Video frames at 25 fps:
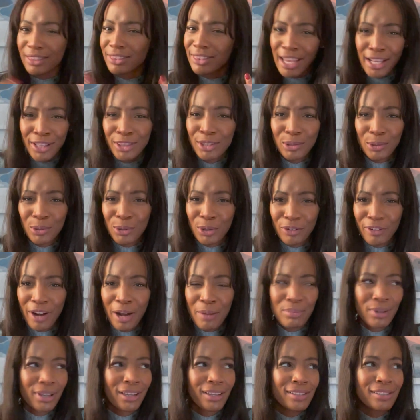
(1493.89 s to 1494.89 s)
Thank the Lord,
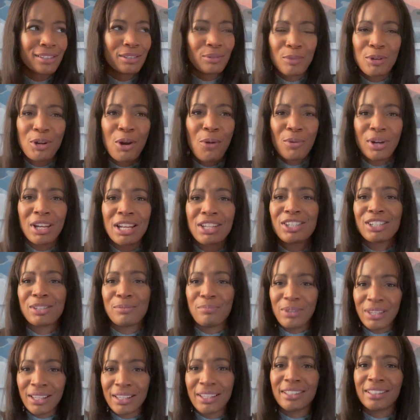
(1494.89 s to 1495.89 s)
right? Because we don't want to just
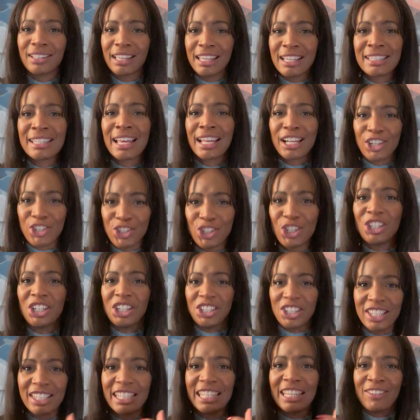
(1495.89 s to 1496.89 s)
be he's not a genie,
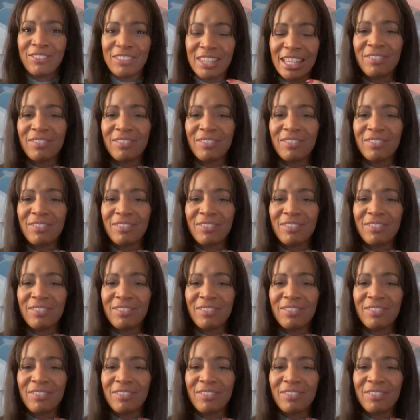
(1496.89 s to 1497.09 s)
just give.